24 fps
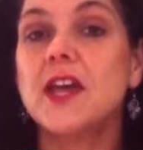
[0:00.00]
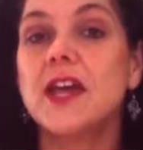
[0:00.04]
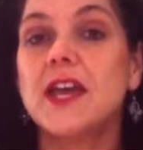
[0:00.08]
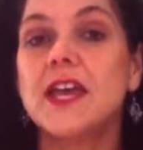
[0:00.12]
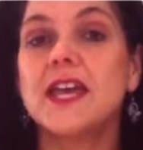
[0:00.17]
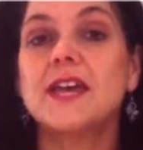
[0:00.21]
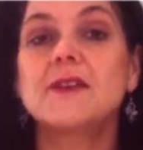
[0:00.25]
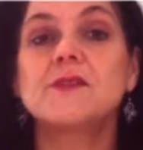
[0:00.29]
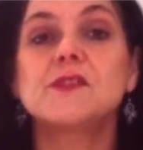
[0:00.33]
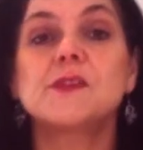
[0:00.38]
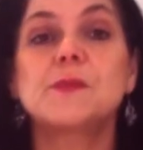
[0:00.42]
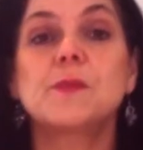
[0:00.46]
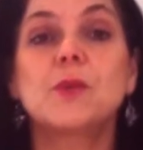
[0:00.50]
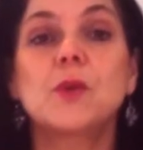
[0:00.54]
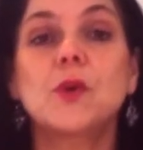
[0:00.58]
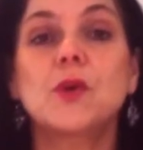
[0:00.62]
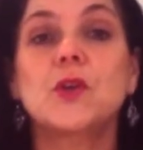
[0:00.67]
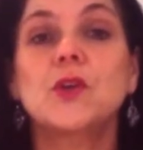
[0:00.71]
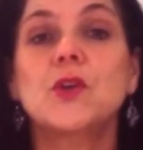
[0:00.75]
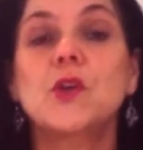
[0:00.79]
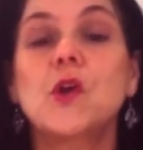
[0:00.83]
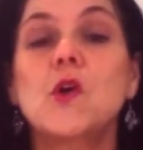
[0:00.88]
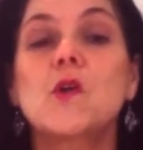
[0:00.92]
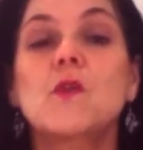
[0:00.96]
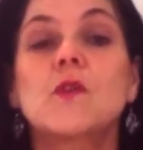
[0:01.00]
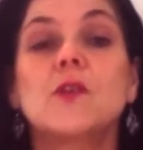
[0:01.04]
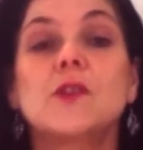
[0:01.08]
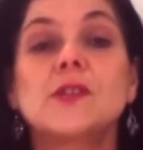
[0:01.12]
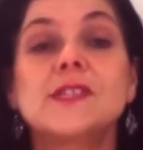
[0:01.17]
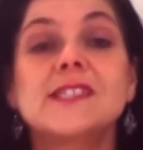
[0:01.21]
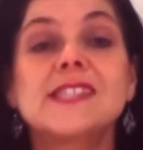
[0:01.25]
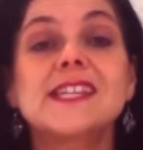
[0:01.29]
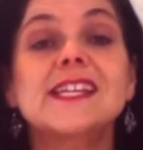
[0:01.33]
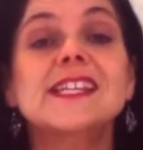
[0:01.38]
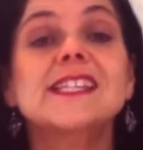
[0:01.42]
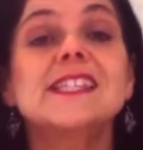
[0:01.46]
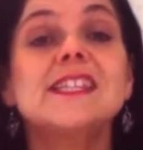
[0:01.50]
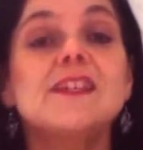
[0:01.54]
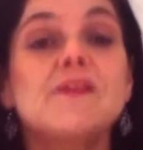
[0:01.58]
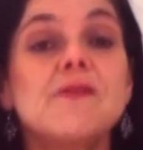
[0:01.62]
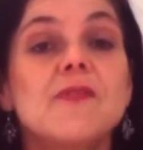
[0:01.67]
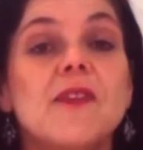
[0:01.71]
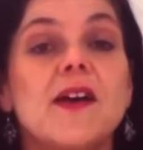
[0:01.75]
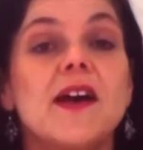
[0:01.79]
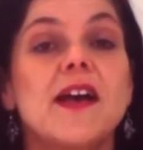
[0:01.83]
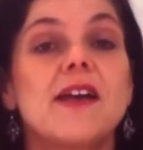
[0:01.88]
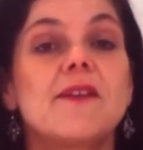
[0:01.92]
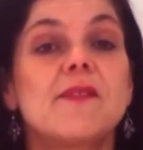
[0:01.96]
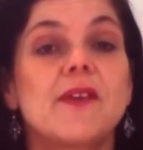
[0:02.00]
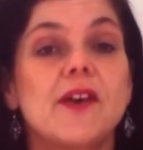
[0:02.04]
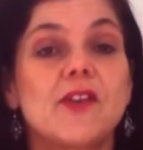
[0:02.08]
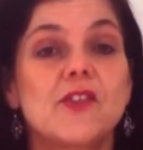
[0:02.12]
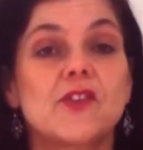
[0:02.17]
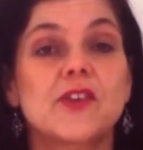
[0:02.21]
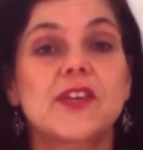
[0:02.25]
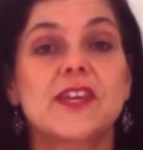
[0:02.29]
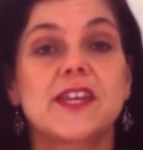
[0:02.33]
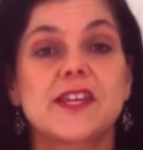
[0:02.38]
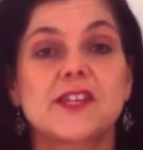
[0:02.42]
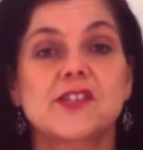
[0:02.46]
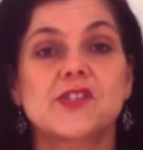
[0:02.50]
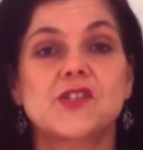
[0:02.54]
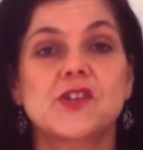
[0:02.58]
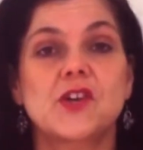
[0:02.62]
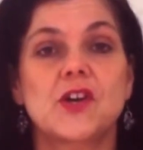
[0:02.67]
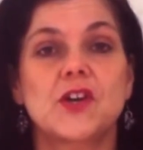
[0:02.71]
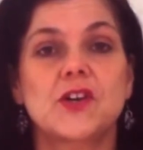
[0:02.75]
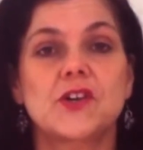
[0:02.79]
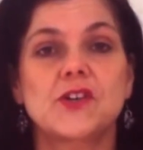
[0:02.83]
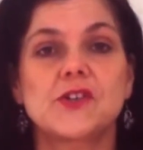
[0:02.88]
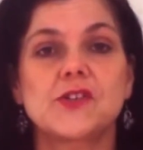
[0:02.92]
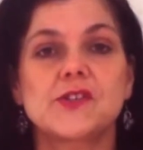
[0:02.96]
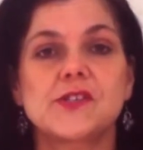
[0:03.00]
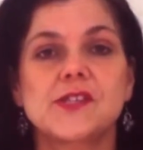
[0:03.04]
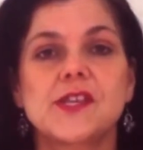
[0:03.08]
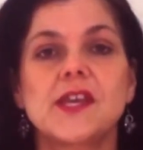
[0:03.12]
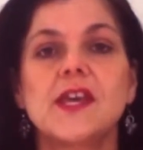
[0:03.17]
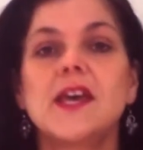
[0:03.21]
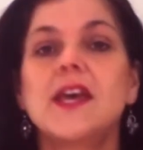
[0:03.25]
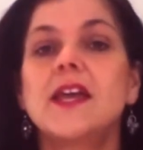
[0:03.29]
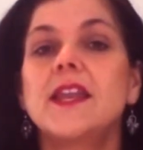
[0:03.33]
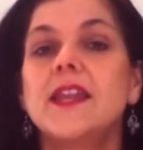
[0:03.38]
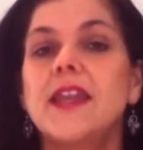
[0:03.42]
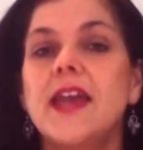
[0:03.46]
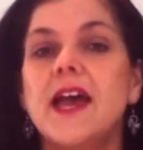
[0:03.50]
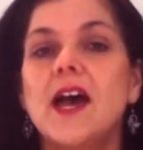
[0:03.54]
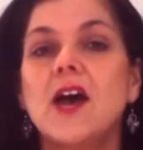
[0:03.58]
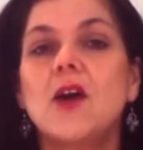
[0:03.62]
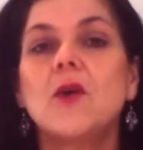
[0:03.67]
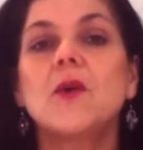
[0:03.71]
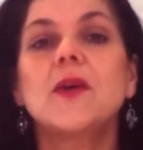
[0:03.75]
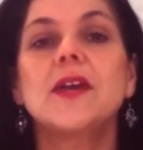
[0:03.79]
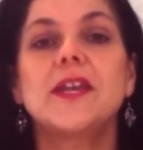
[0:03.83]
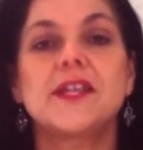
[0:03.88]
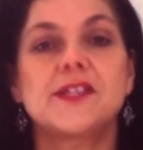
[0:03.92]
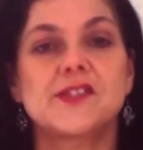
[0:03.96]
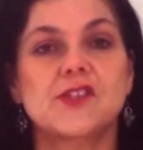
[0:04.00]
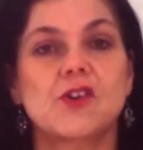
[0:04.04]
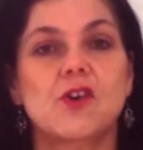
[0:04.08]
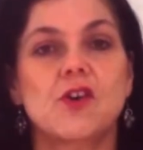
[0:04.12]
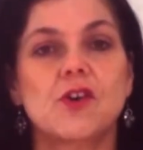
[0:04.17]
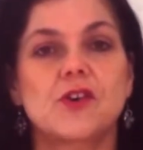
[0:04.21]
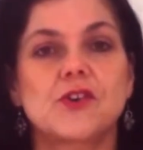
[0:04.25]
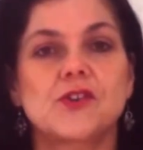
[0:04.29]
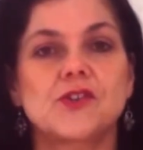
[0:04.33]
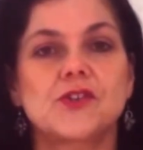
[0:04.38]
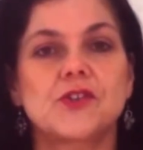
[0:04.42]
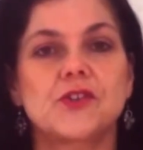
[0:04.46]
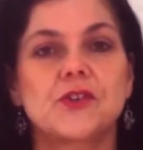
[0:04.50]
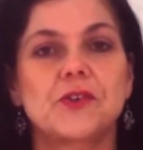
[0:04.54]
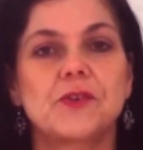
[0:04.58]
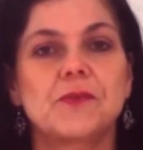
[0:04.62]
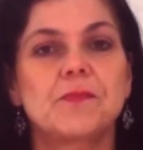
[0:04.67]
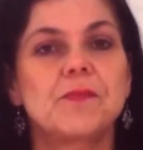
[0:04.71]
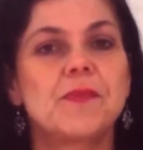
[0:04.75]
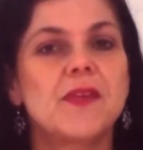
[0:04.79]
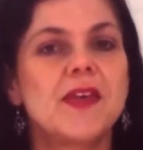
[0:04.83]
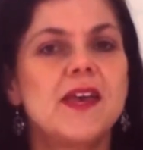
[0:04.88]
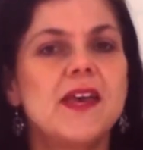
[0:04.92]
and I have supported over sixty-five other Kickstarters. Now it's our turn.